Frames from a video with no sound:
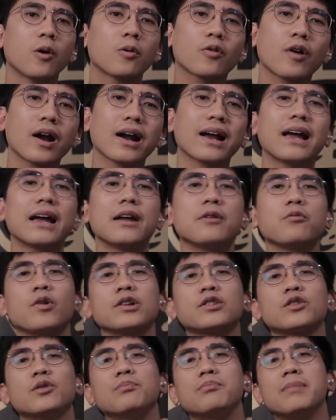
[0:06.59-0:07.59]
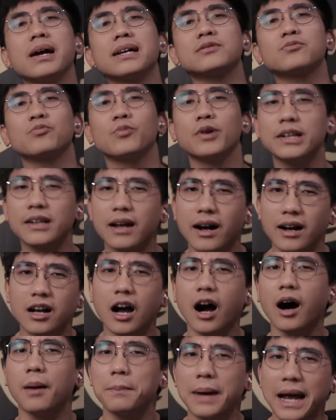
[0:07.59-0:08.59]
craphead want to mess with a
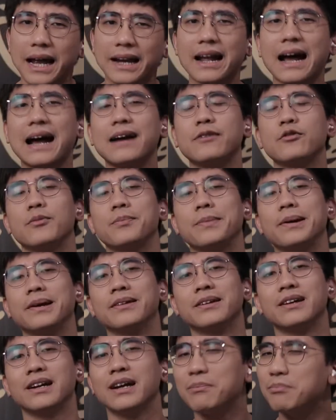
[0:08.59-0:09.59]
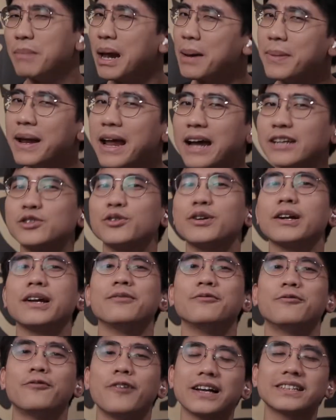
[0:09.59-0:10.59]
cop and Iron Man. Maybe I should
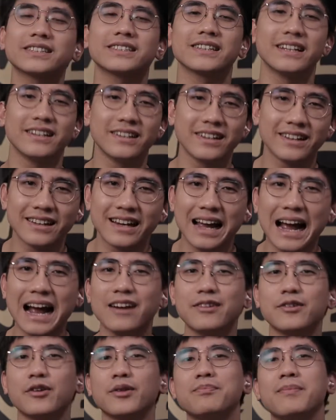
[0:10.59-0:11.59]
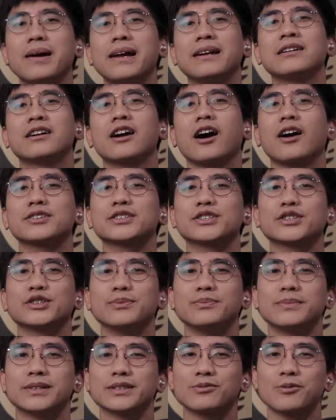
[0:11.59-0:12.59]
invest in an Iron Man
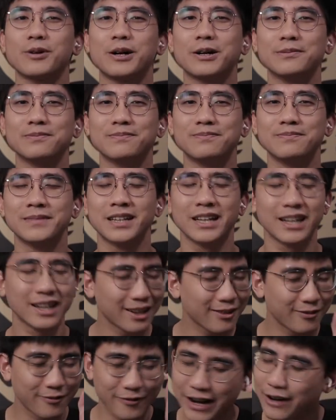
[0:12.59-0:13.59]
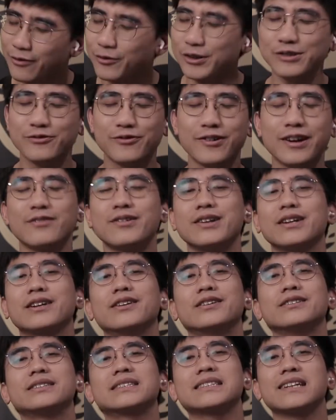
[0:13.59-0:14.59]
costume as well. Very
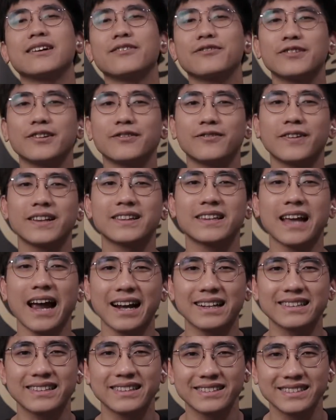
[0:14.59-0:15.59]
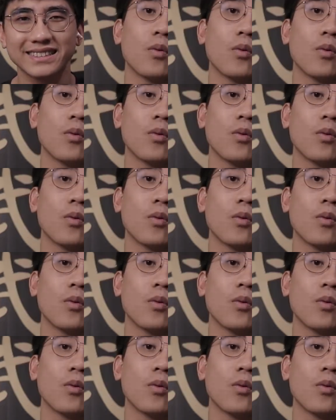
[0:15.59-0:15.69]
good self-defense tactic.